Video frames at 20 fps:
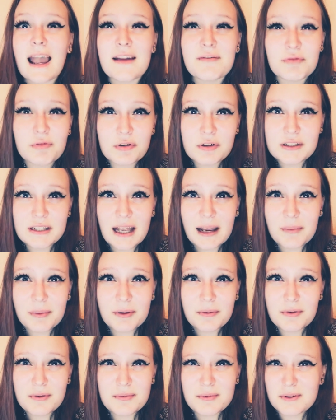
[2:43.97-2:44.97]
Everyone's
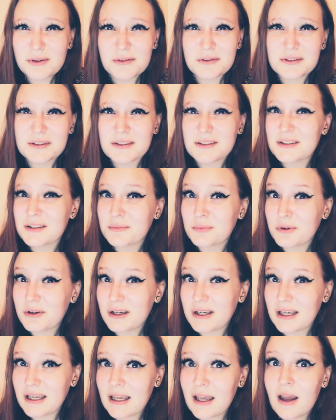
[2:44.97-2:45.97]
happy with McDonald's and
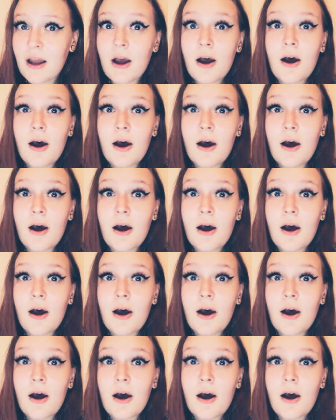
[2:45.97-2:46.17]
Subway.